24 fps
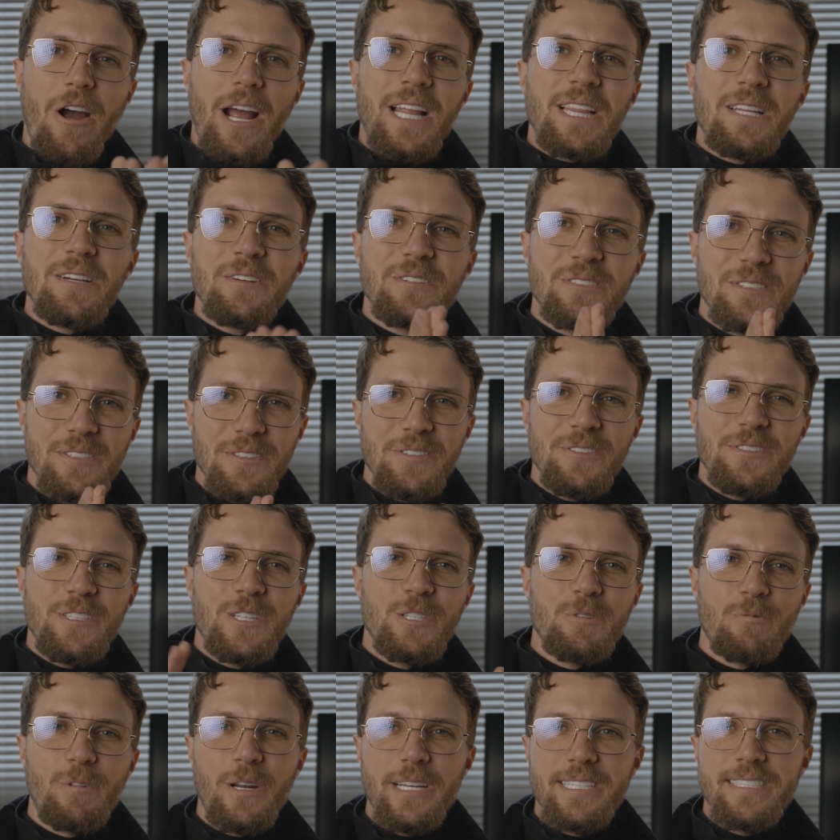I lose you,
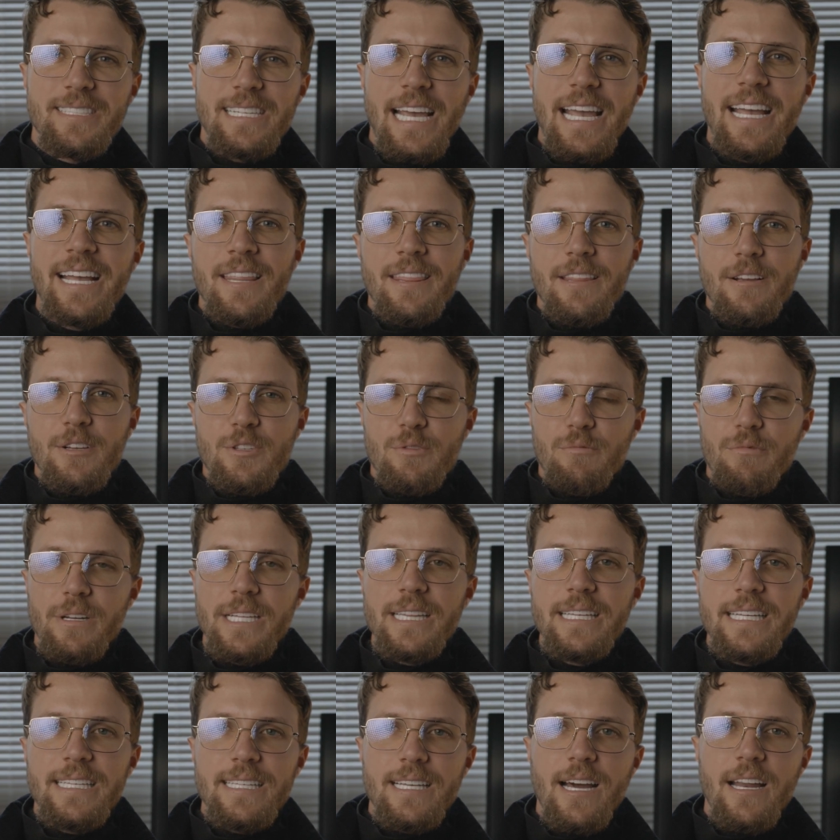just wanna say there's
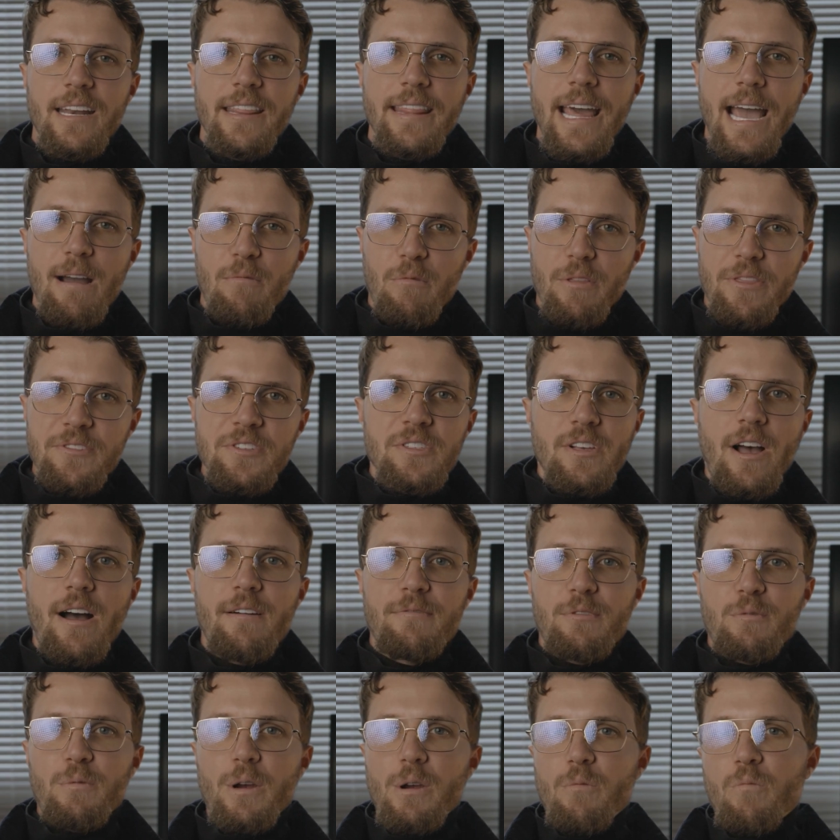really none of that with
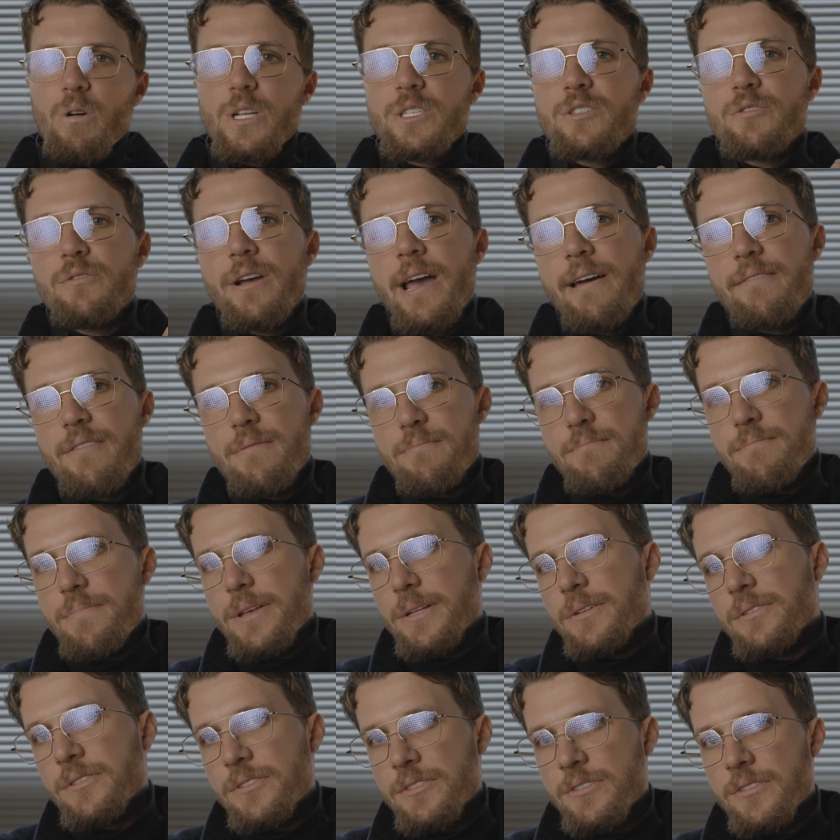software. Once you have it
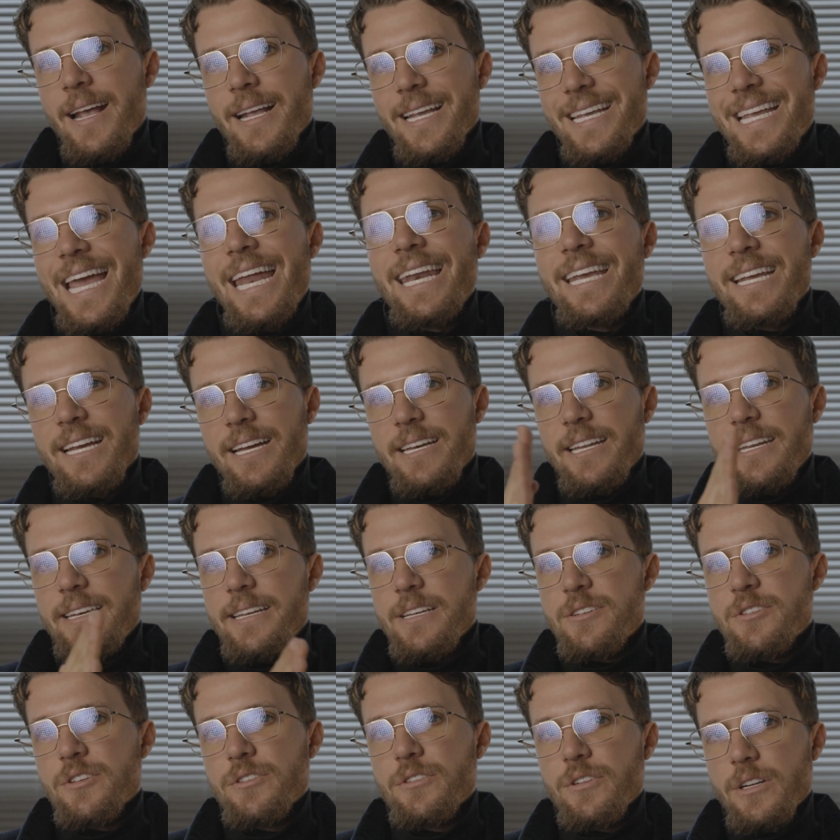built, getting an
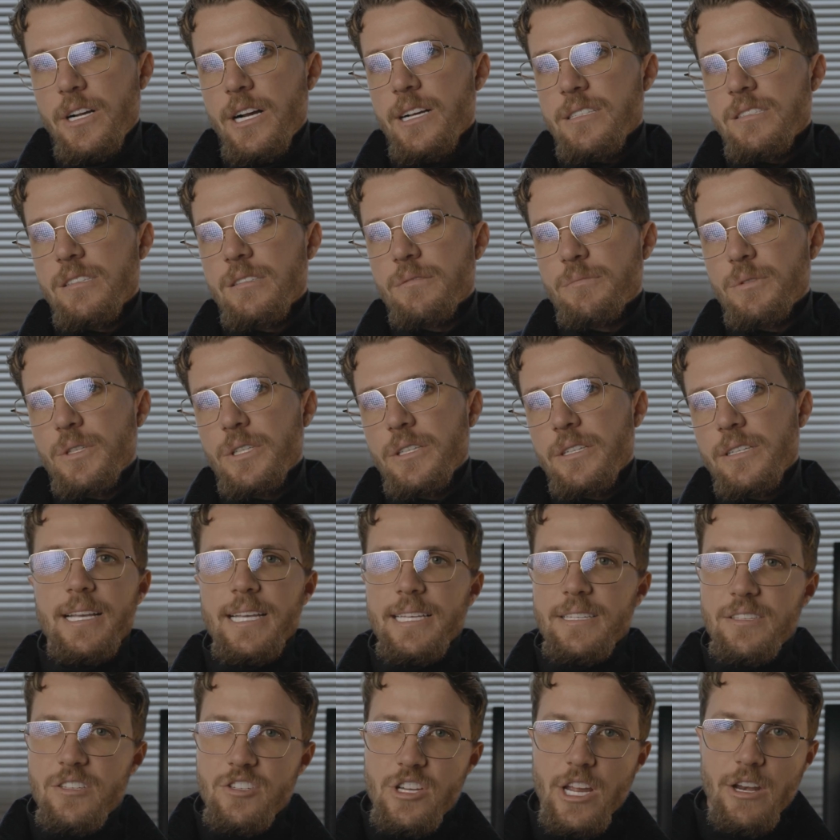additional customer
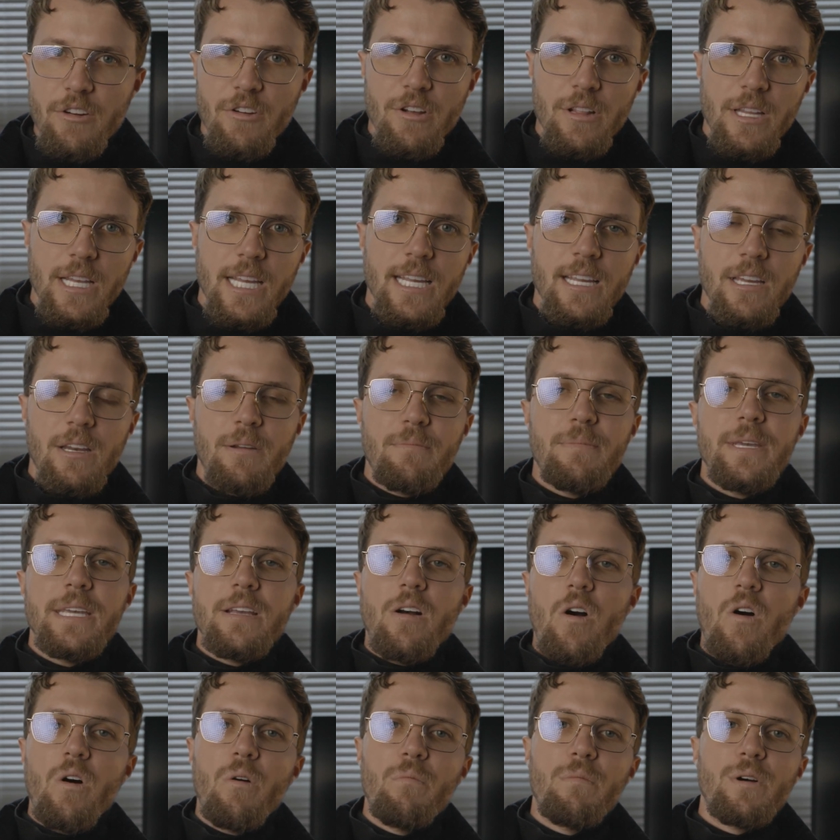is generally gonna be
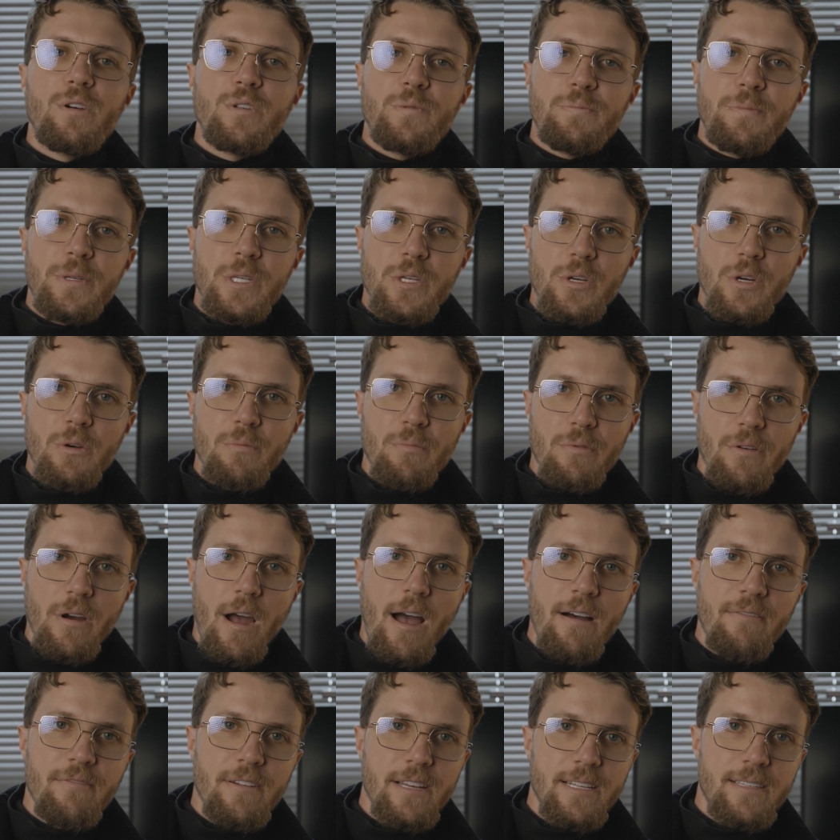almost pure your
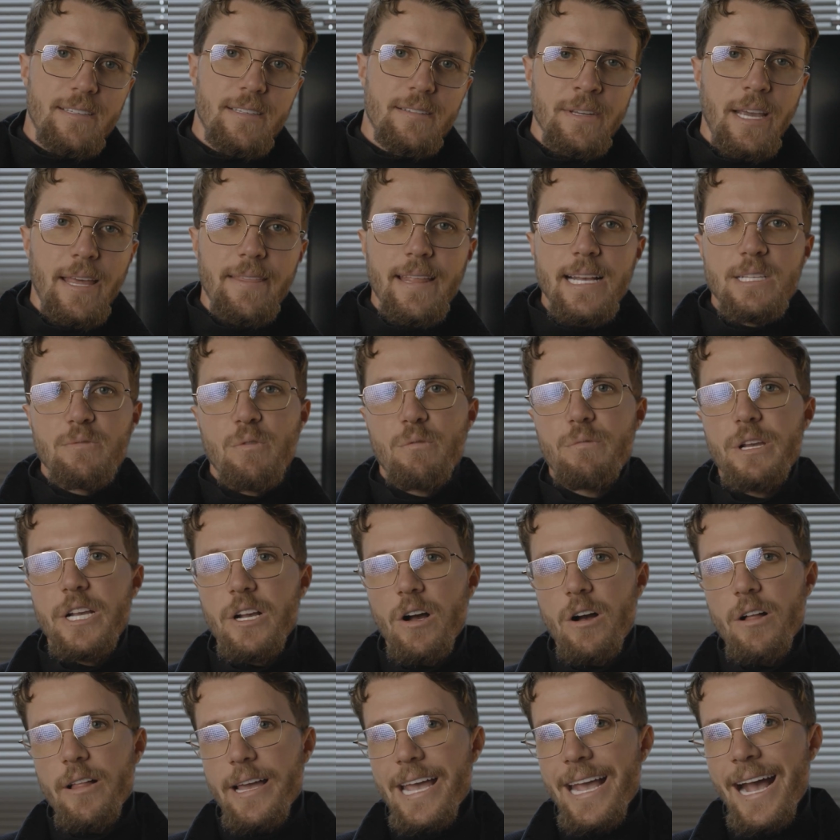profit, and that's what we
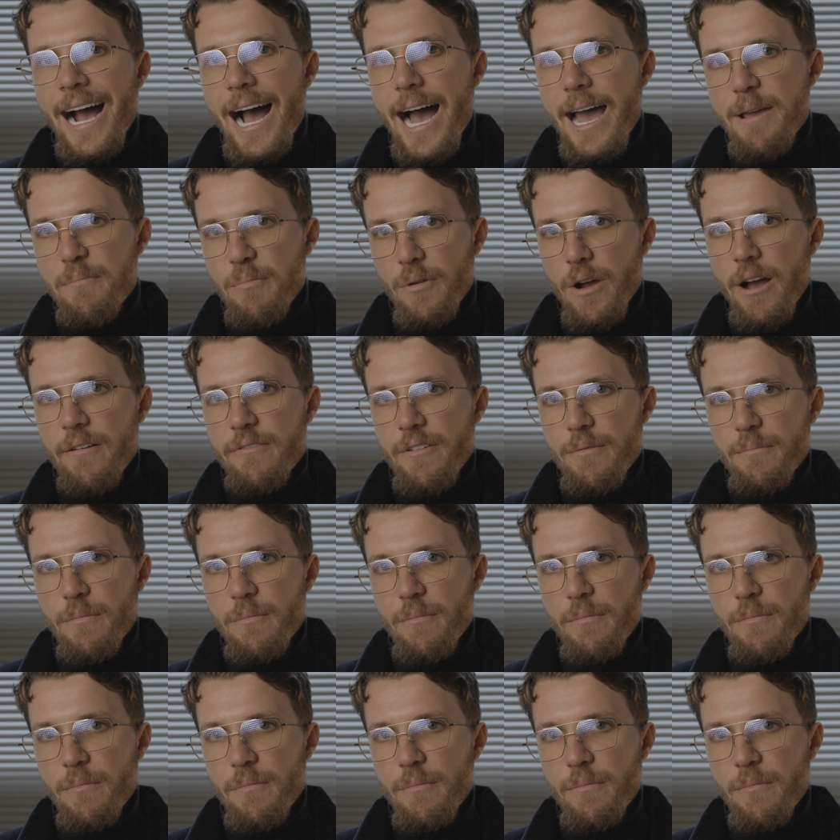call a high profit